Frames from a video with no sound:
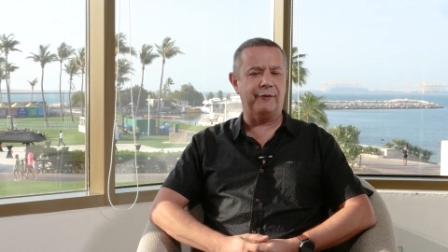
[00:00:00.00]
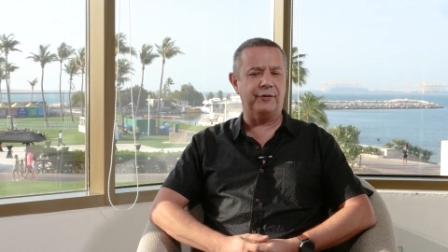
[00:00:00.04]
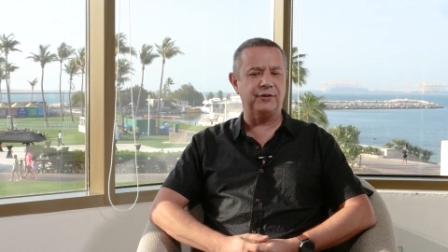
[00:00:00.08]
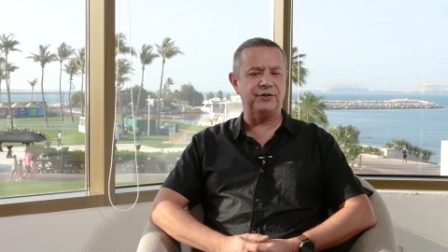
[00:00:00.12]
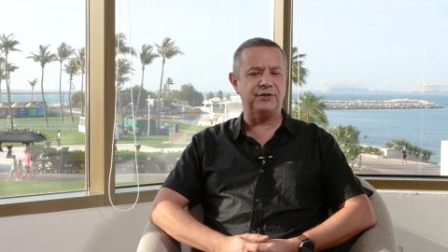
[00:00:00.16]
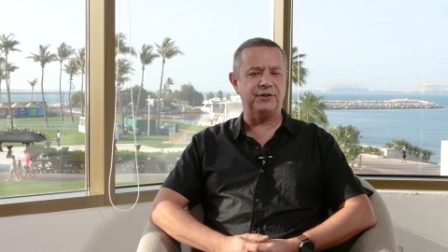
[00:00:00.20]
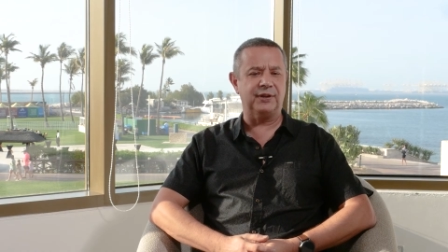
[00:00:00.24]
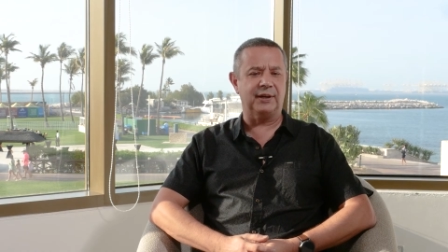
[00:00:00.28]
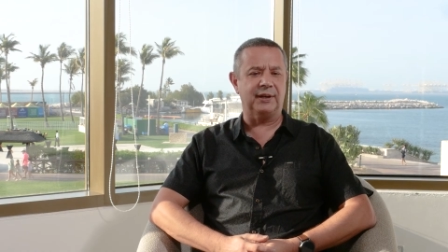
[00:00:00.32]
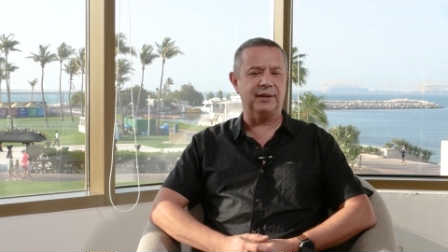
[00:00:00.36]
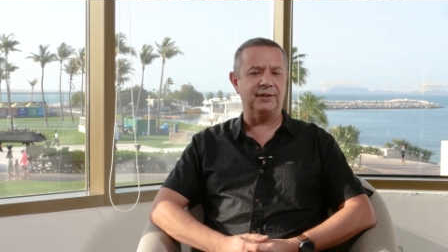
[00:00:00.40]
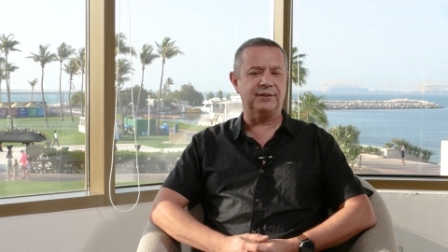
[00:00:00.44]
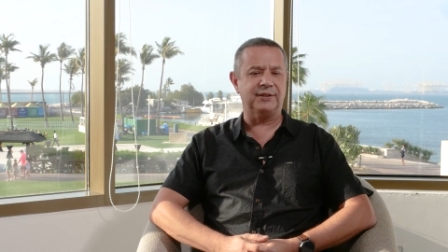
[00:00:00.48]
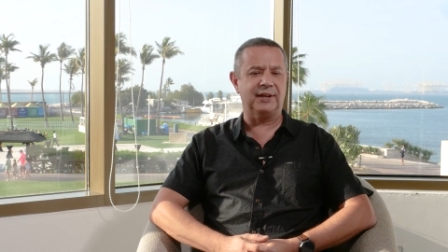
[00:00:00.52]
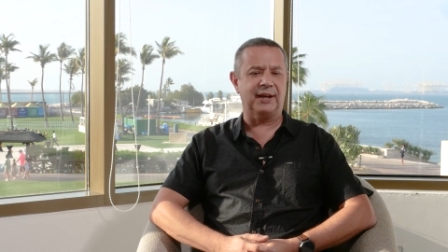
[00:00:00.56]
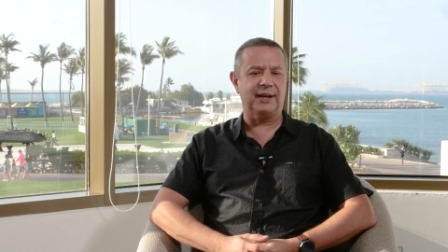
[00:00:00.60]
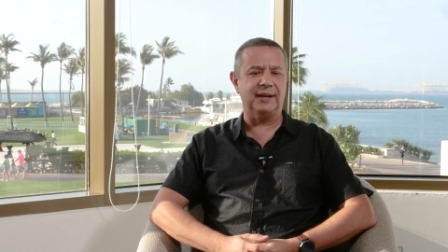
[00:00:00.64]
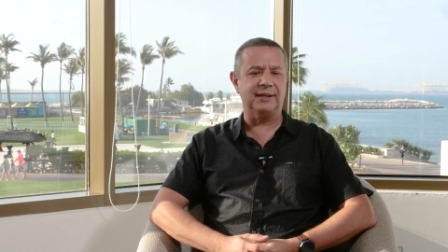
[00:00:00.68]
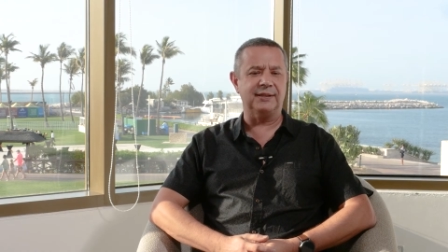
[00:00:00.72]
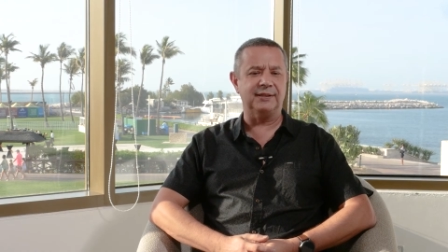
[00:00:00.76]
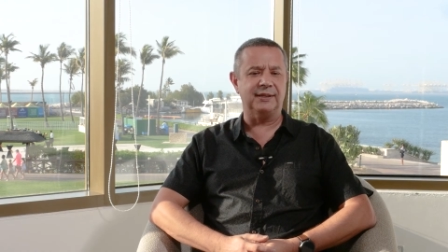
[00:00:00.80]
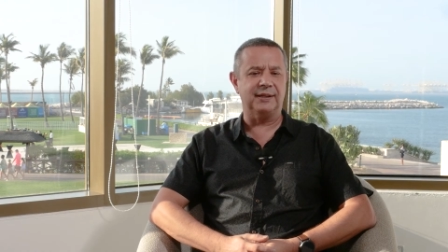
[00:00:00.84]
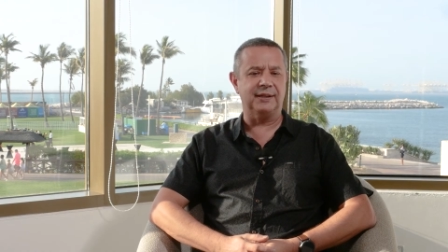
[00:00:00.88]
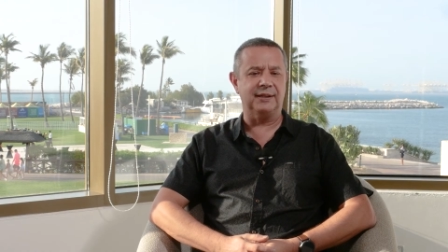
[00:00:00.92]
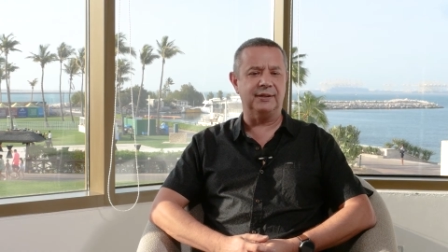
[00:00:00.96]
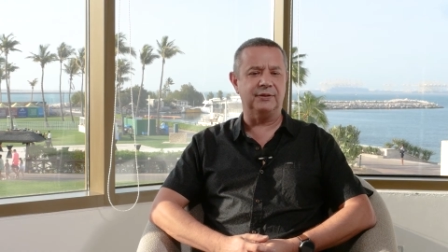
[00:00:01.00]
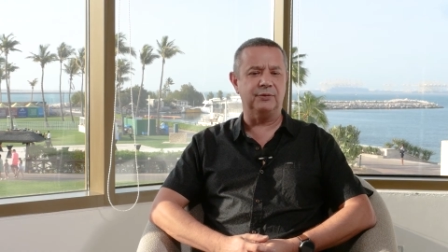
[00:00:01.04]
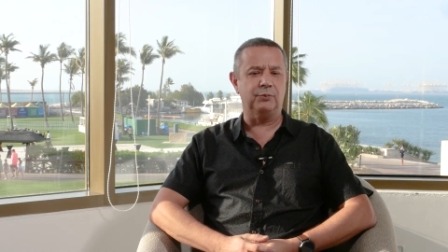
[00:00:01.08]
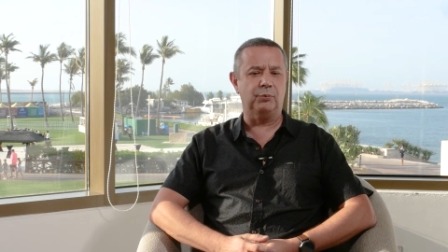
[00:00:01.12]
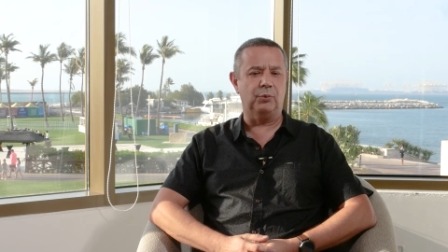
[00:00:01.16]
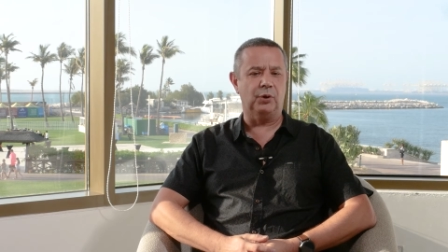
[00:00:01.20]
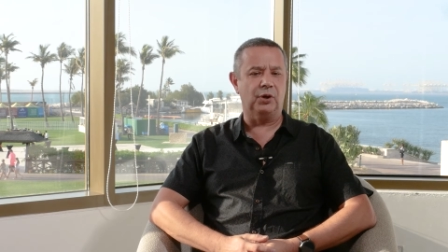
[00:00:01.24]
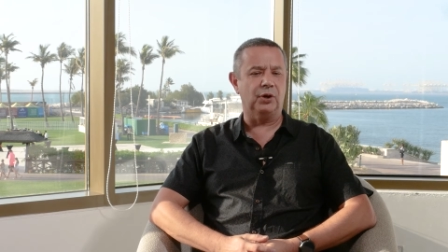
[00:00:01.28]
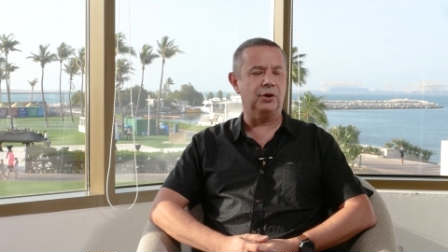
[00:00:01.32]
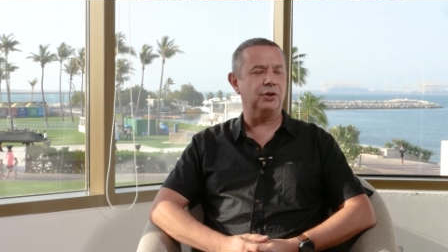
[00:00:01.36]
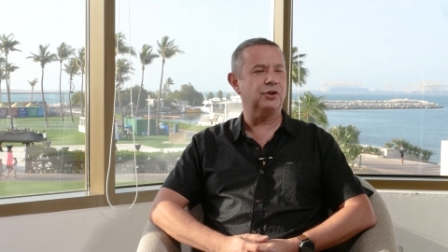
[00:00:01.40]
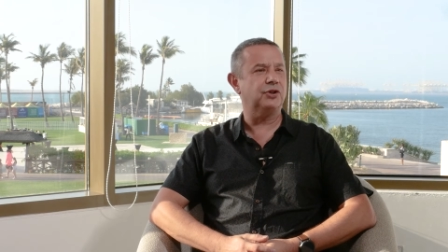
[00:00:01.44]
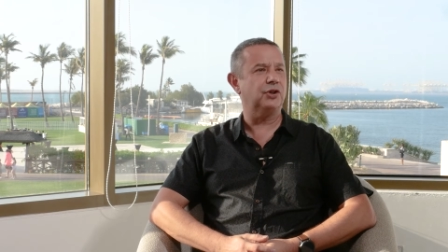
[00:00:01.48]
facilitated
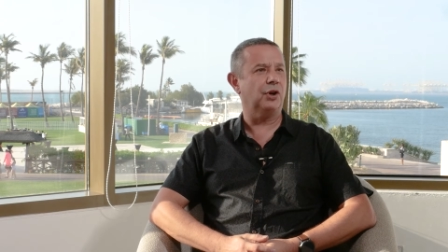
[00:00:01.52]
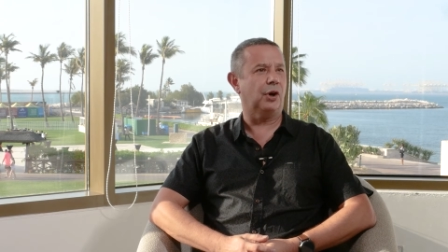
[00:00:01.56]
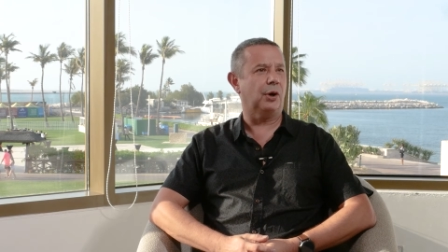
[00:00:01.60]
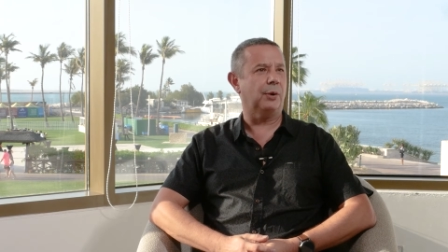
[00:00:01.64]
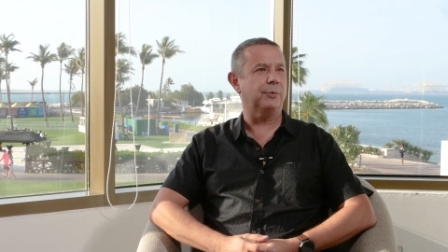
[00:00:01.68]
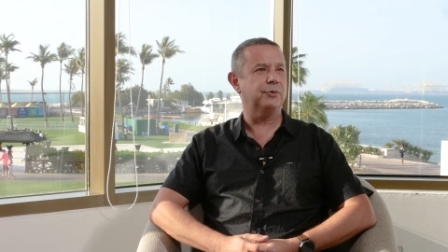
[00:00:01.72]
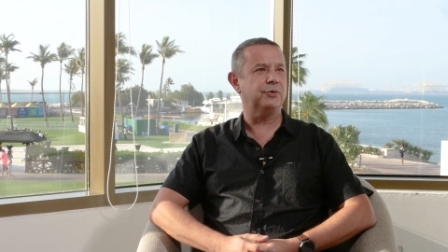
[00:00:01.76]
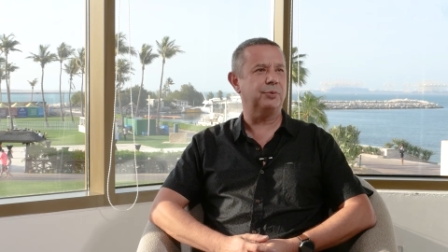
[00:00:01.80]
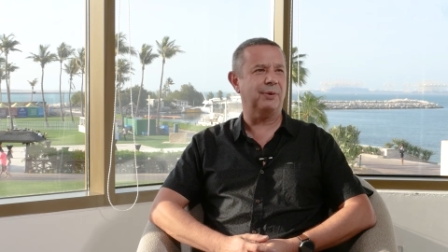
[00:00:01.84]
workshops.